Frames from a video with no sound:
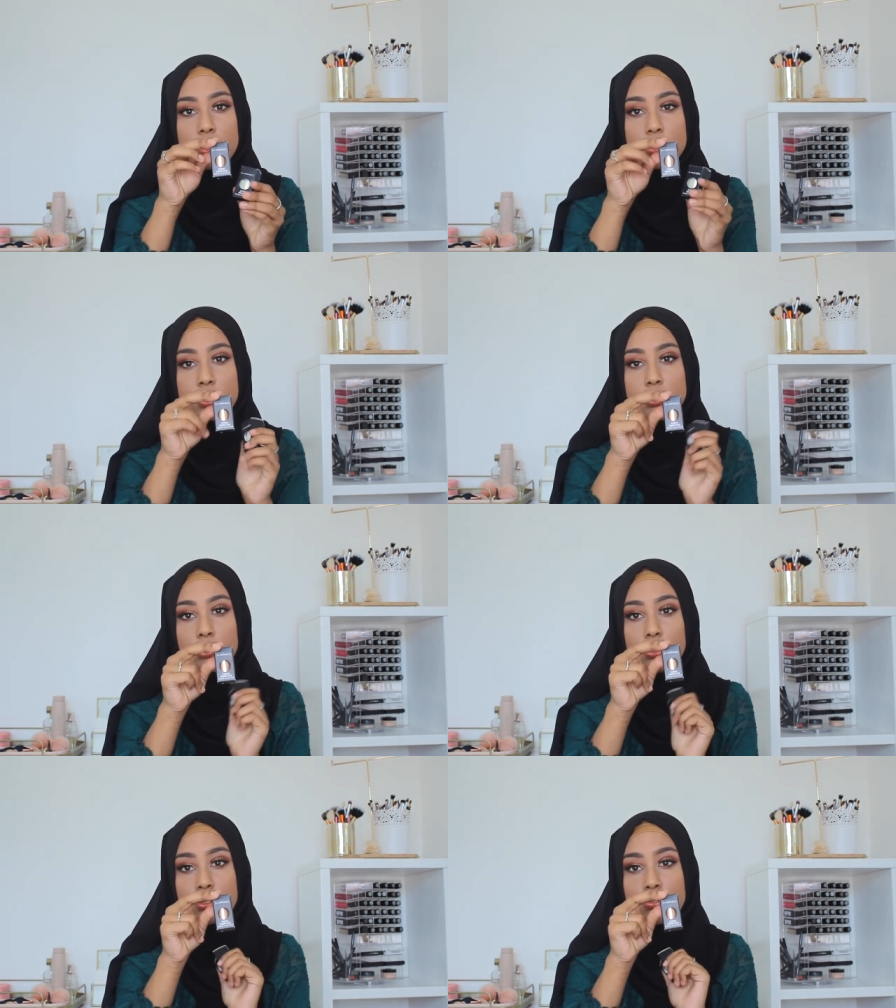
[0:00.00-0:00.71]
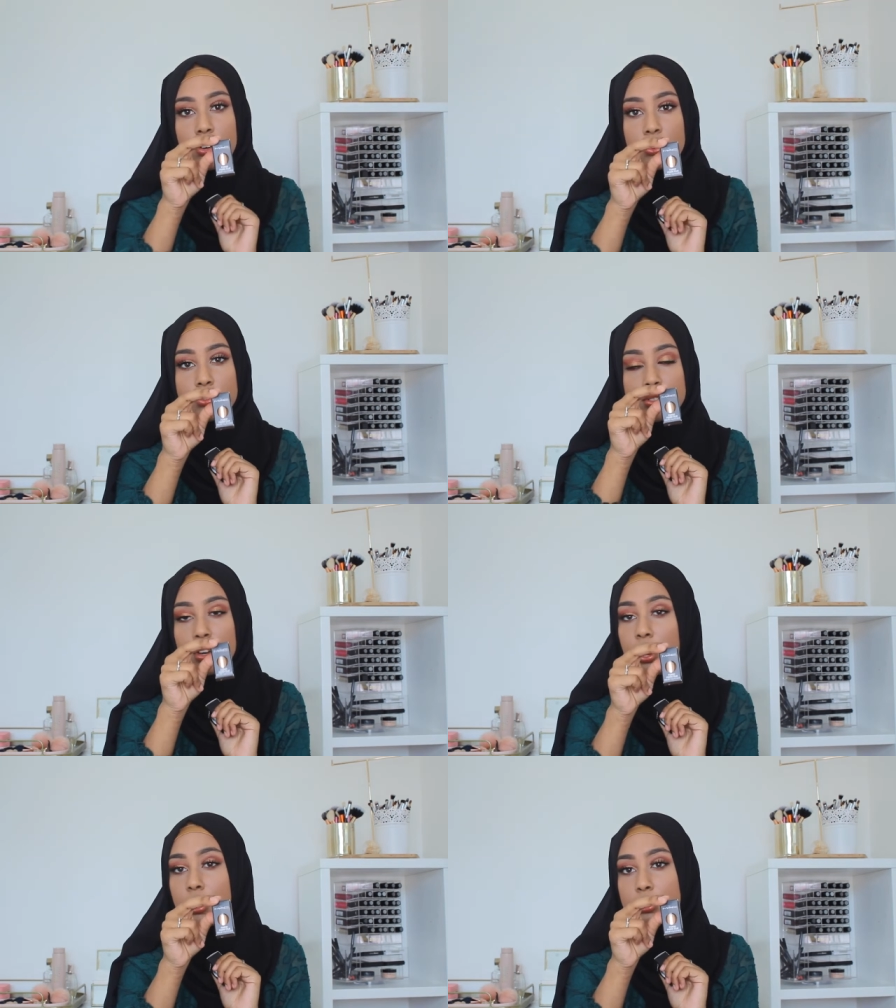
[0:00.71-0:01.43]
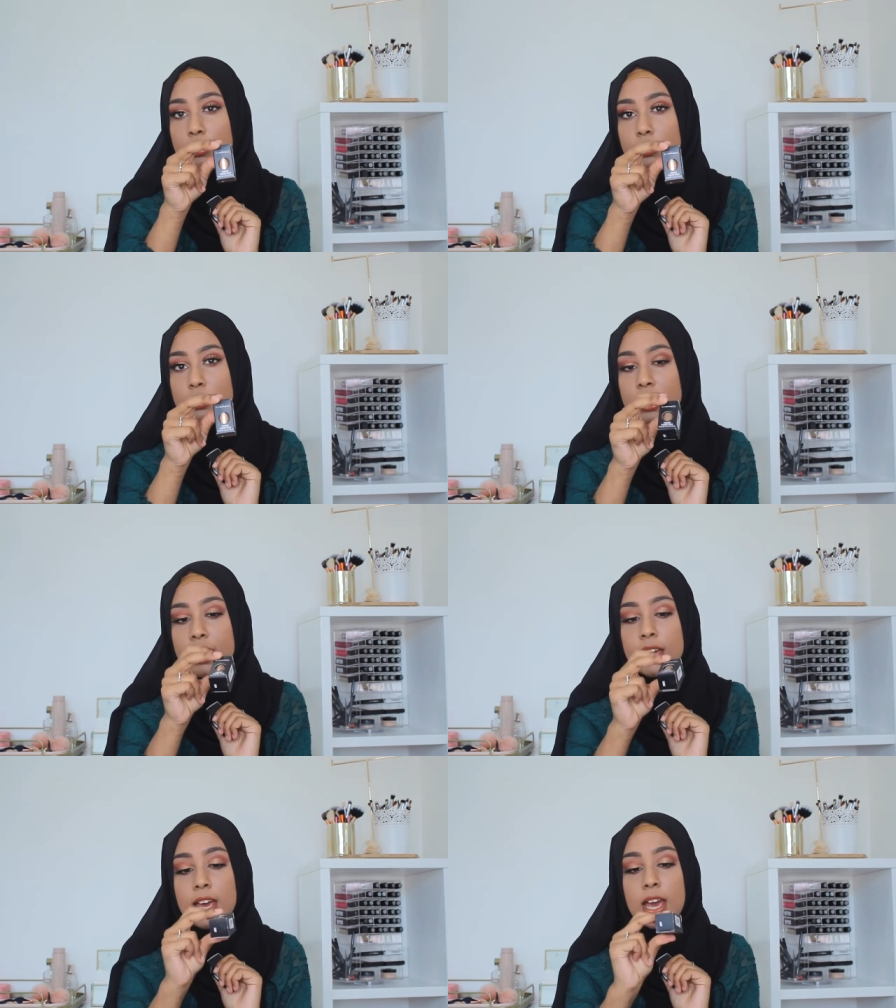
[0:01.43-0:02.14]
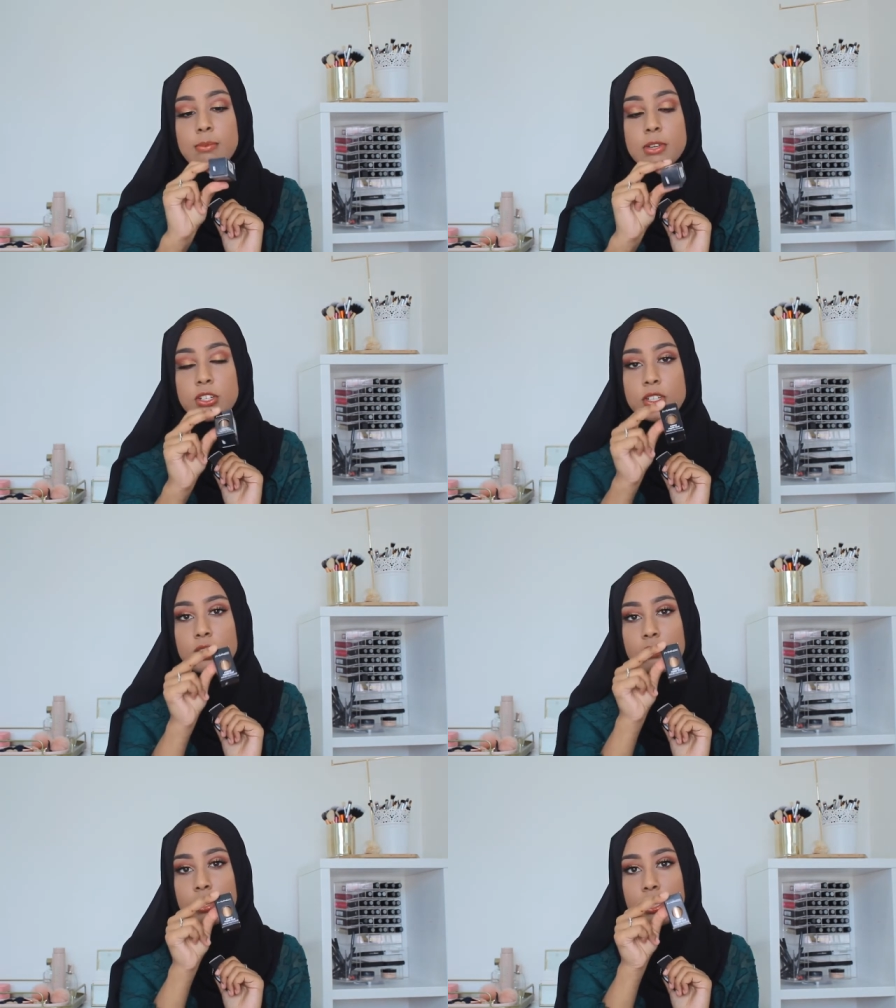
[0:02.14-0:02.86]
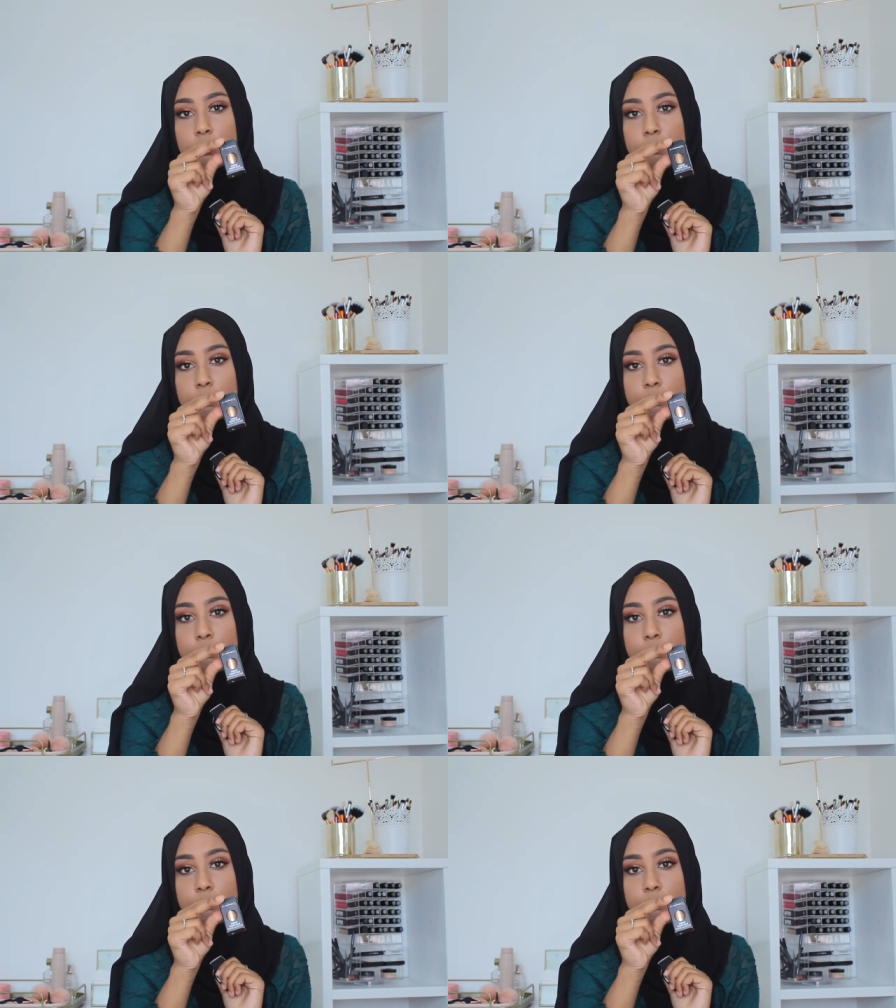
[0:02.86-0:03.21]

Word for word: This one is called Rose Gold. Um, it's just a really